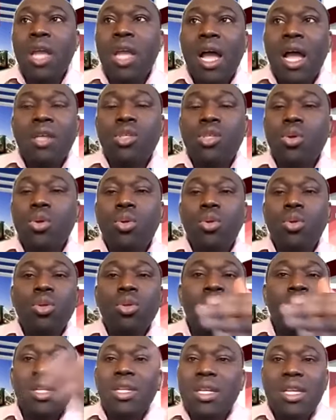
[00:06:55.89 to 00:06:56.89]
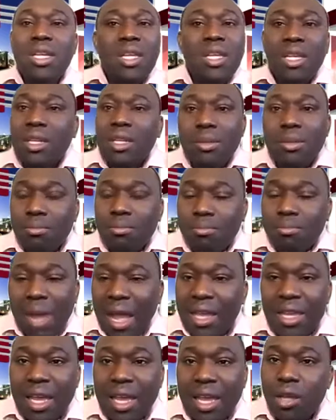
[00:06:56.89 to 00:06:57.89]
And so
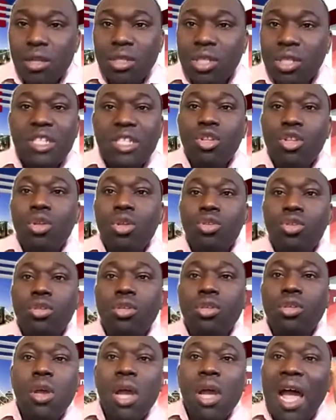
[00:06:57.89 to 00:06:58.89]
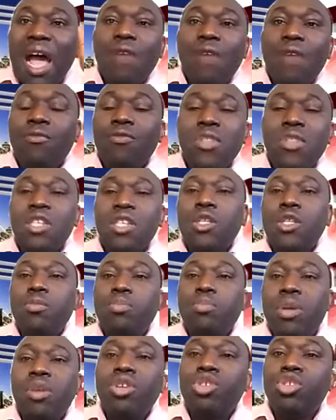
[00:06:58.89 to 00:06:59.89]
Michael did not have the
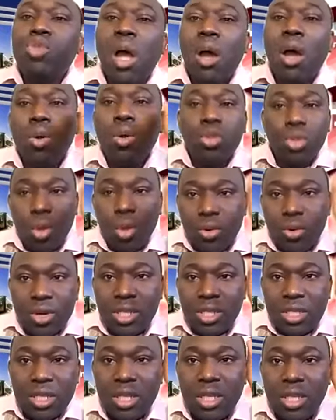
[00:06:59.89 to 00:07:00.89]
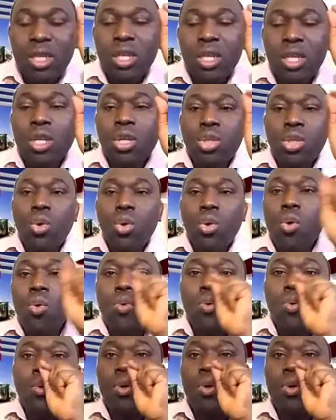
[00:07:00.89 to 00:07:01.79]
spiritual authority to